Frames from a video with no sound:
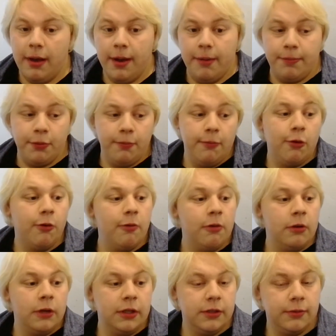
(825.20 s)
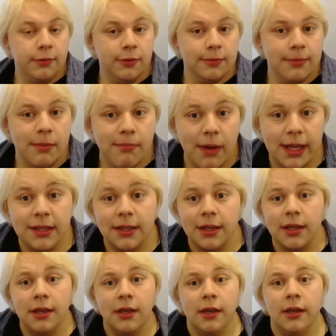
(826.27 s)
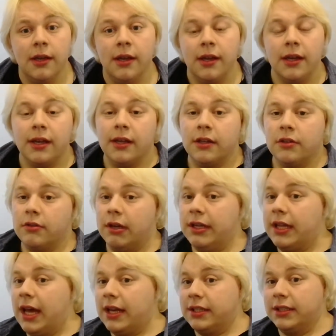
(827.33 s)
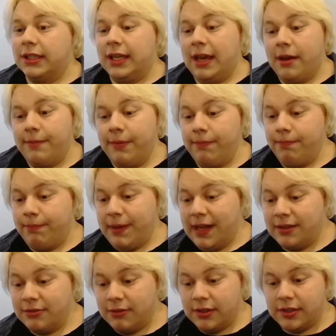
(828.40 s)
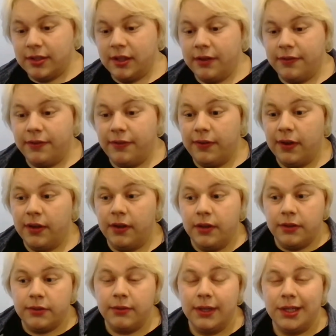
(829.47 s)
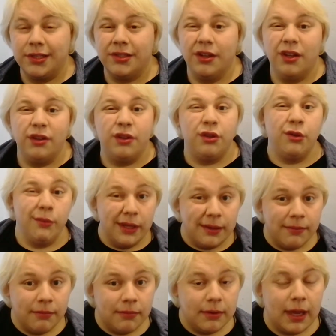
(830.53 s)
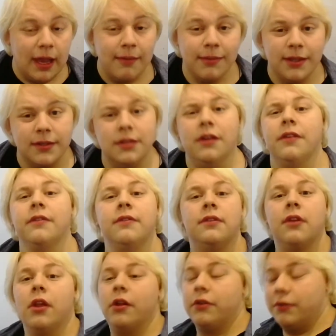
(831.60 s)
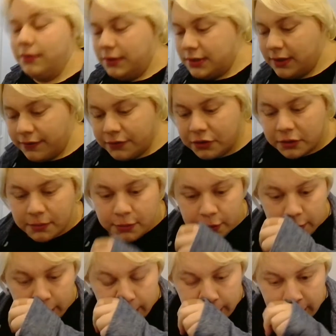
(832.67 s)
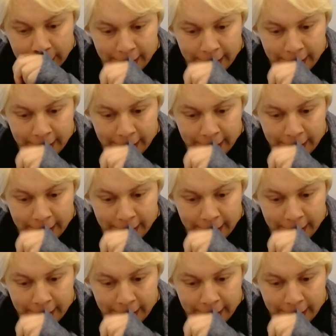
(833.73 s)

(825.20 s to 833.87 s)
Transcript: put more into my mic, trying to actually get a bit better at stuff. So I could start doing gaming stuff, start doing stuff on the computer.